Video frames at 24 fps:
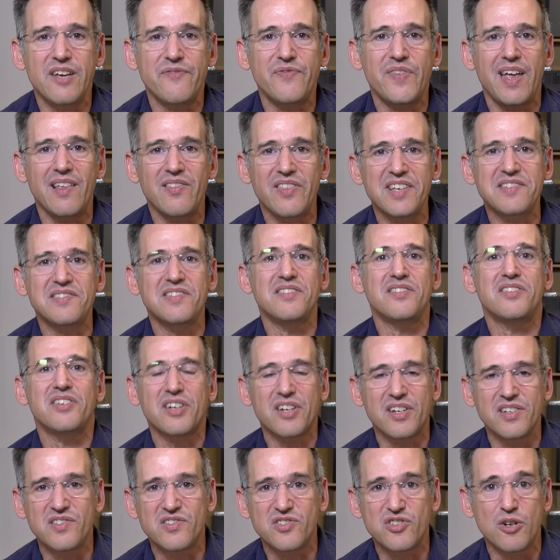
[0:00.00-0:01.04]
If they listened to
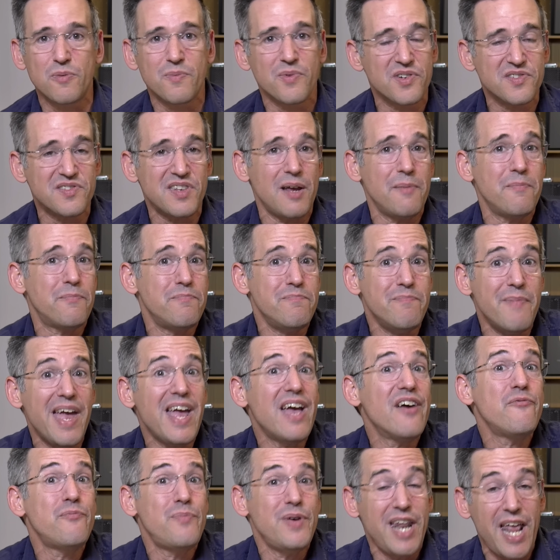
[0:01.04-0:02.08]
consumers, they may
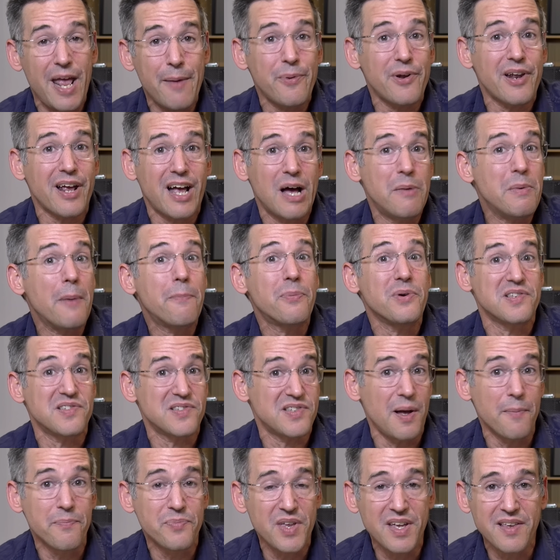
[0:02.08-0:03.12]
have been able to come up with
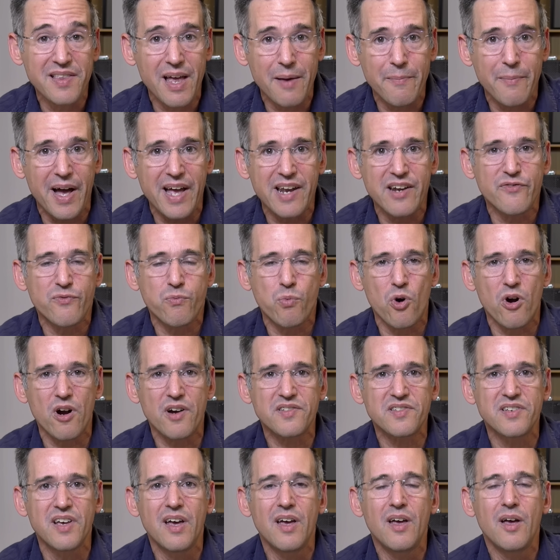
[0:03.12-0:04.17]
something that might have
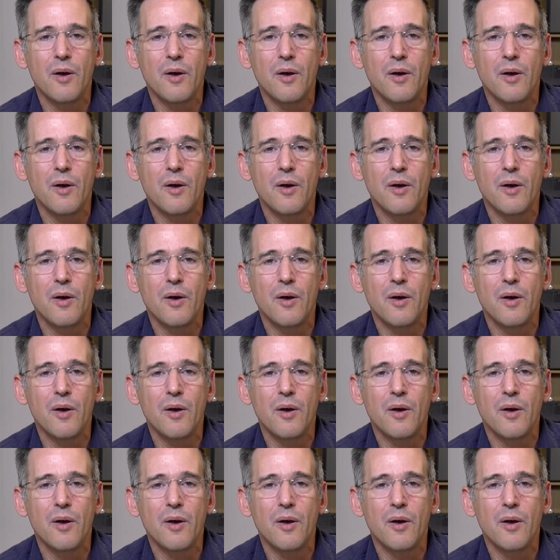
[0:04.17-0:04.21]
worked.